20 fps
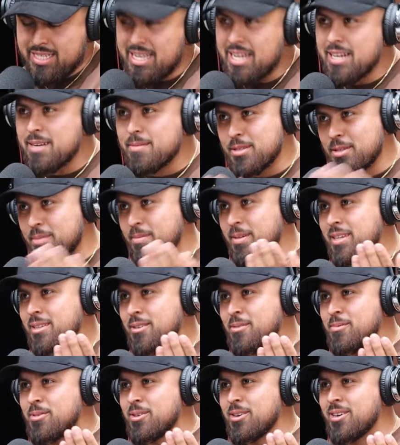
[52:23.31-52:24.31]
it's not up to me
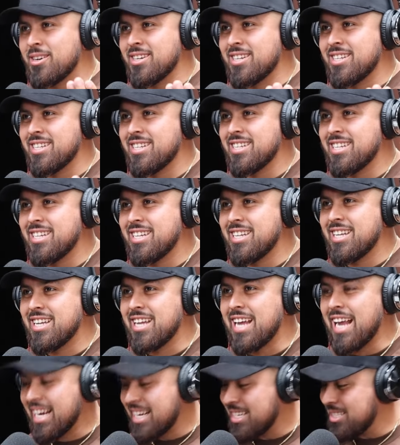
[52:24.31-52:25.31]
no more.
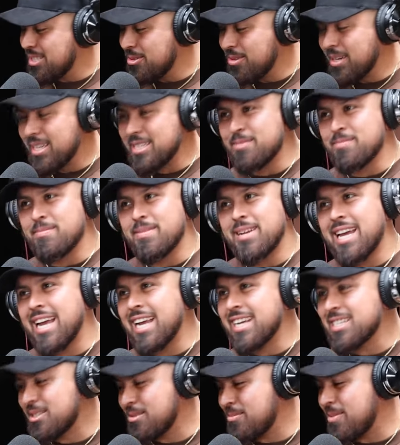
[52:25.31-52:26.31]
I could do as
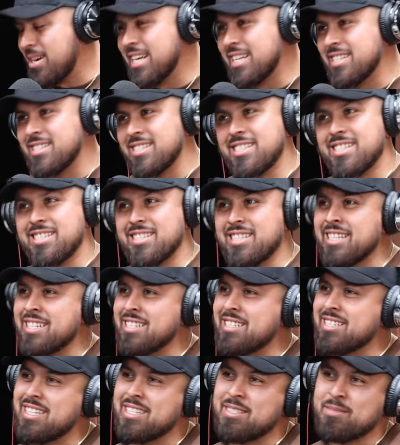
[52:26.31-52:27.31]
X, Y, Z
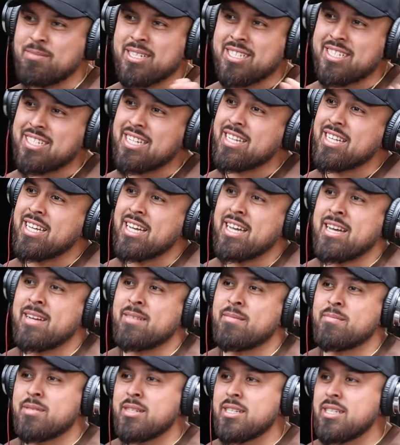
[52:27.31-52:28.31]
things as much as I
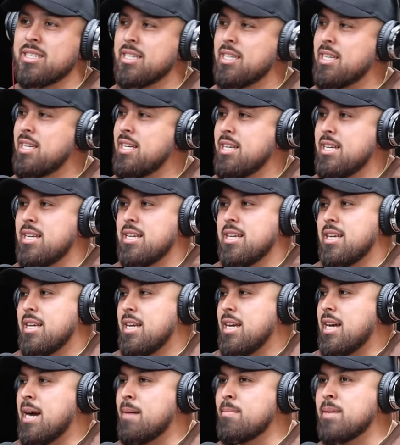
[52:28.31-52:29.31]
can, but
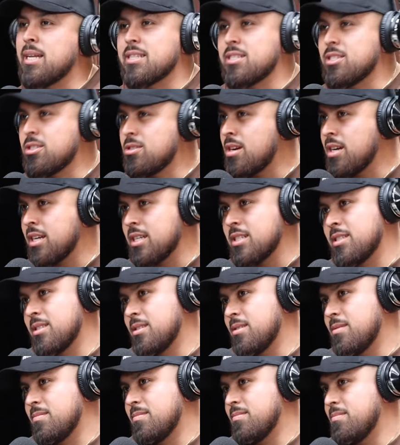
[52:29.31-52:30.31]
I'm not the
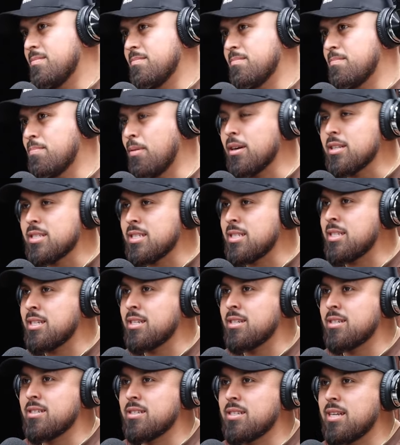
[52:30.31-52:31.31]
strongest person
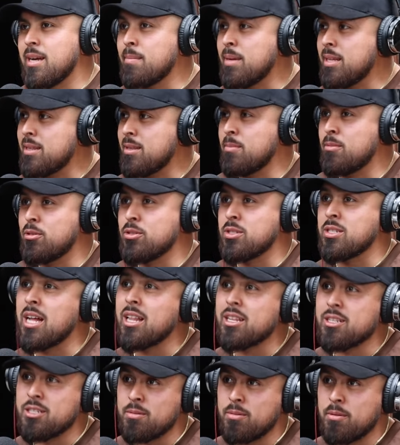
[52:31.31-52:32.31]
here. I'm not the most
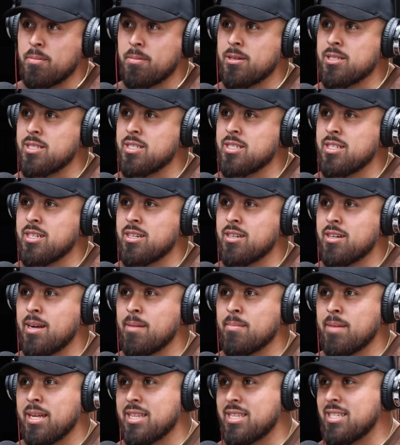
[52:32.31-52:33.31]
knowledgeable person here.
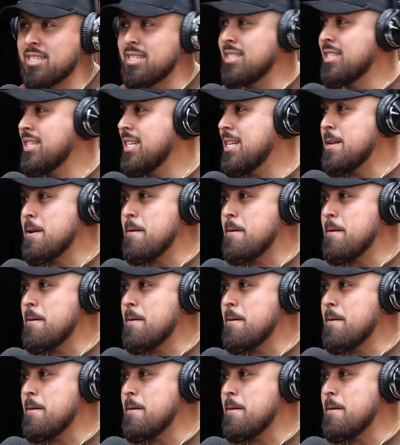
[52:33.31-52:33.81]
I'm not the